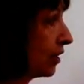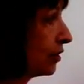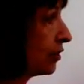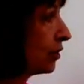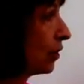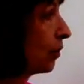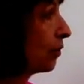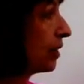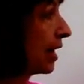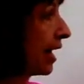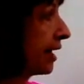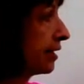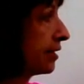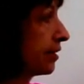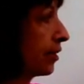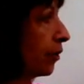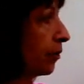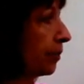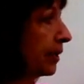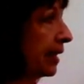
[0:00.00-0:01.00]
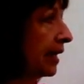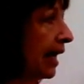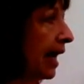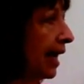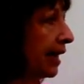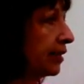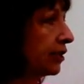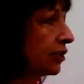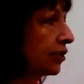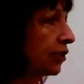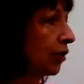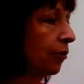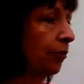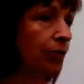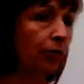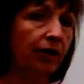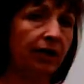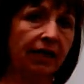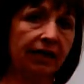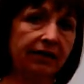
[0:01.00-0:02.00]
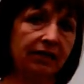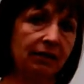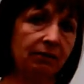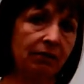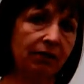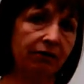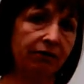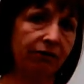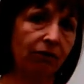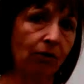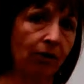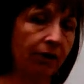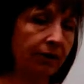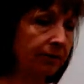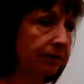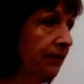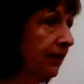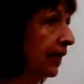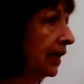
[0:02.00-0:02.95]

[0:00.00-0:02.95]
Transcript: So that is our p hat, just our point estimate for it